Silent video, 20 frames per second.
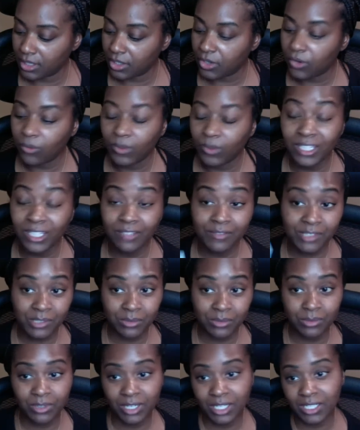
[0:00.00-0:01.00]
Queen of
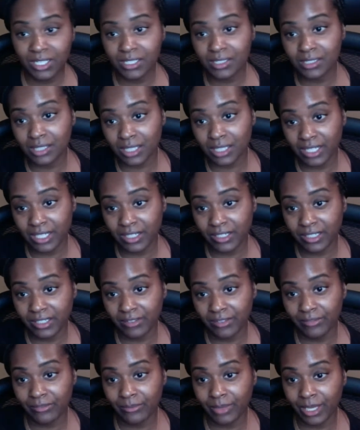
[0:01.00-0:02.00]
Swords, clarity
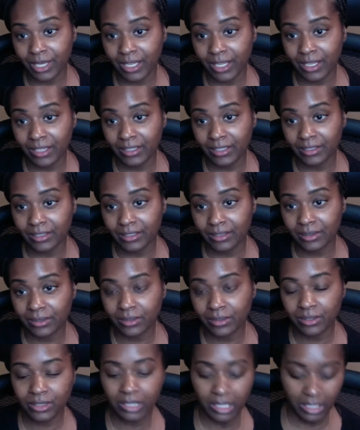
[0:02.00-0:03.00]
of mind,
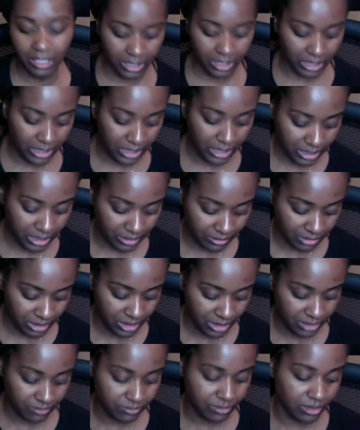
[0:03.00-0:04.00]
clarity
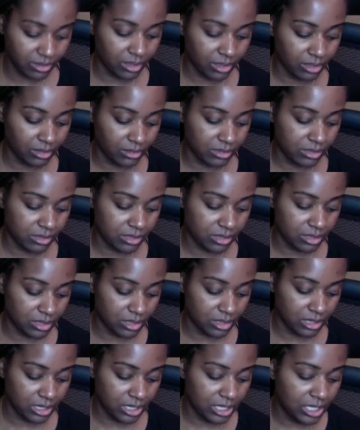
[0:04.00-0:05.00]
of thoughts.
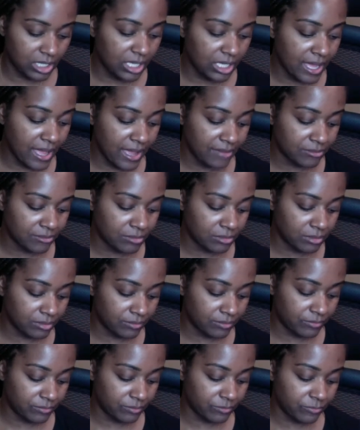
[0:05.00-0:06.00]
After
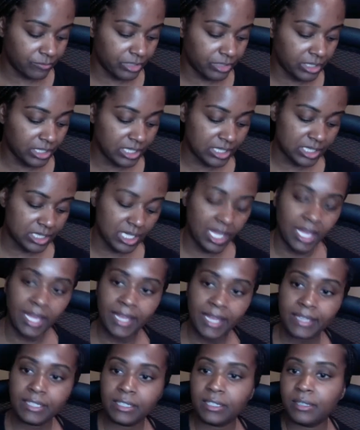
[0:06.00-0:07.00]
feeling
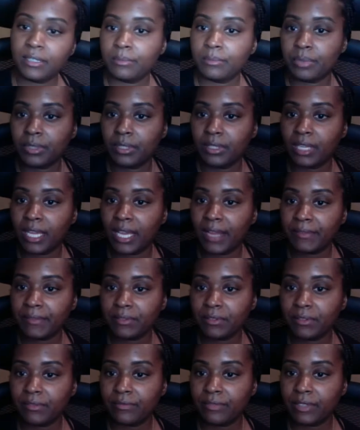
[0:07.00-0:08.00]
tied up,
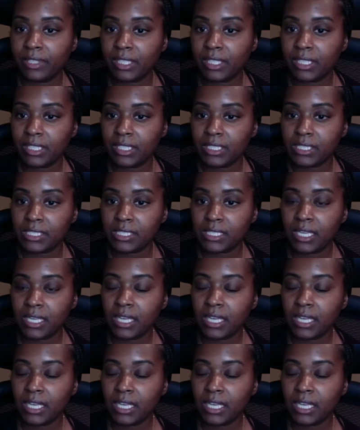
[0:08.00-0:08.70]
after feelings.